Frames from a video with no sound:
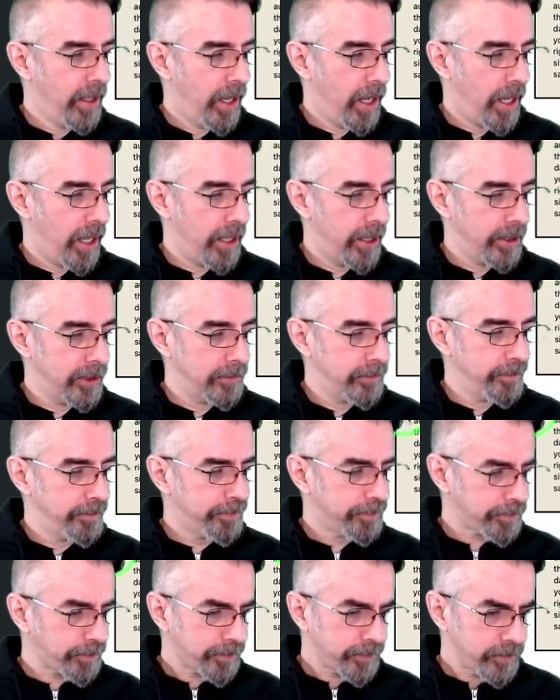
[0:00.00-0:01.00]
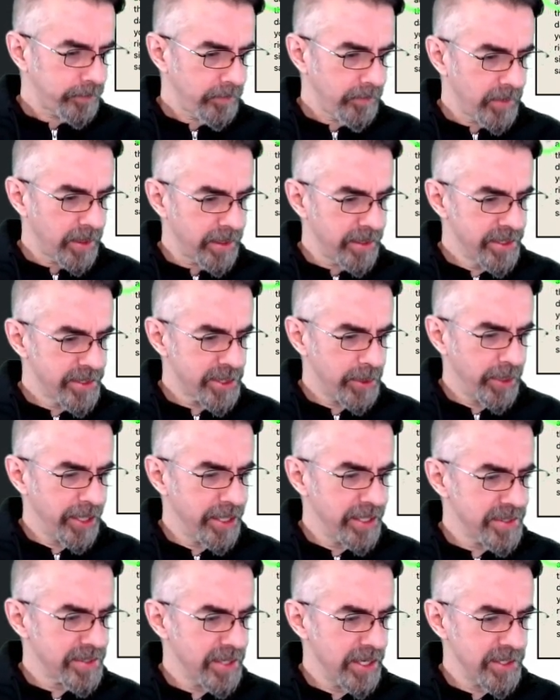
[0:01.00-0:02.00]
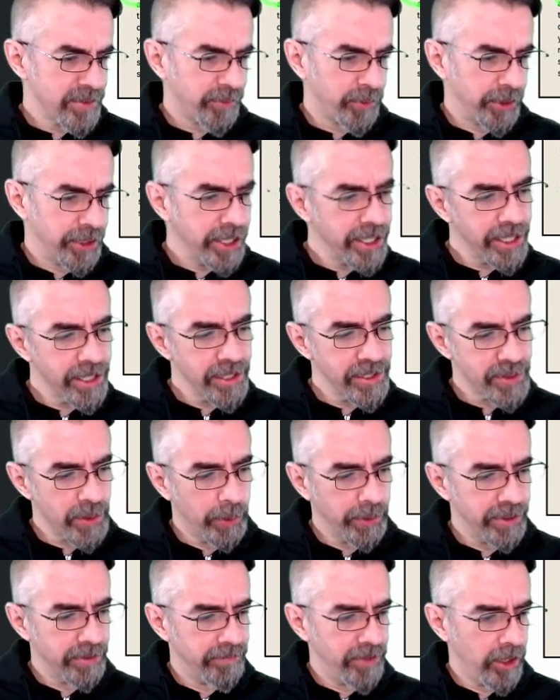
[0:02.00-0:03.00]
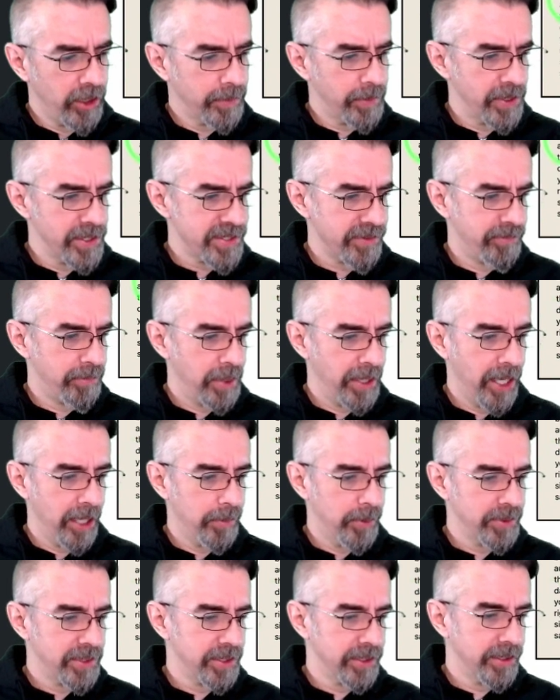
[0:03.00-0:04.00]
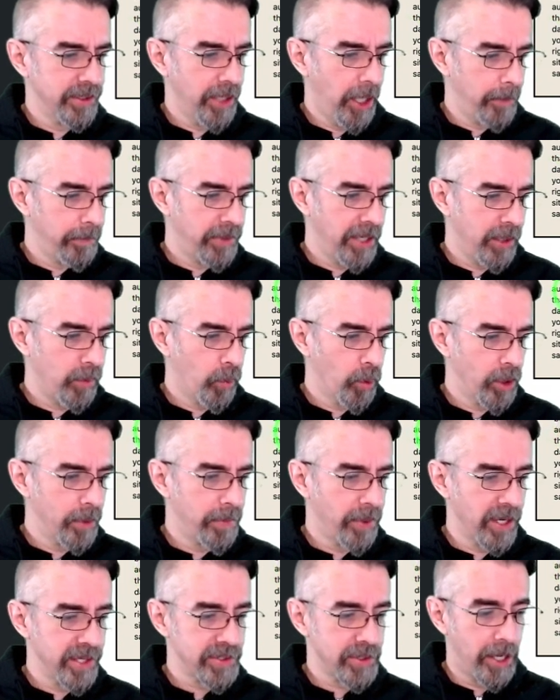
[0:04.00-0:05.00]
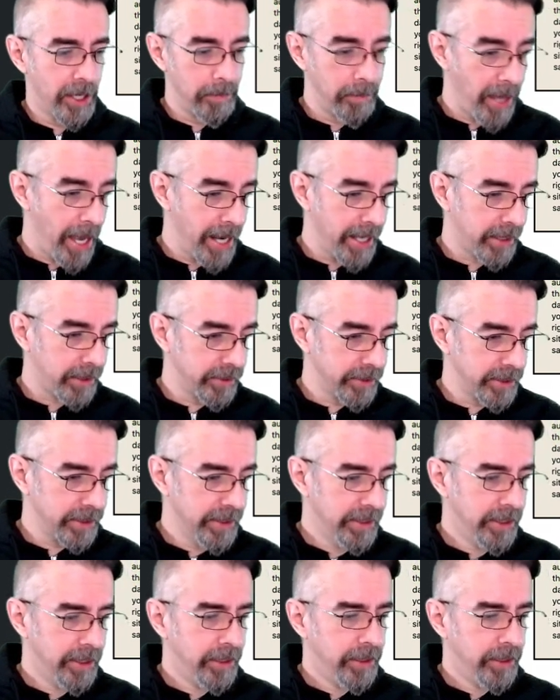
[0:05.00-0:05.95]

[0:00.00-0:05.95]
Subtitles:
So here it says, for years, only developers have been able to update WordPress automatically,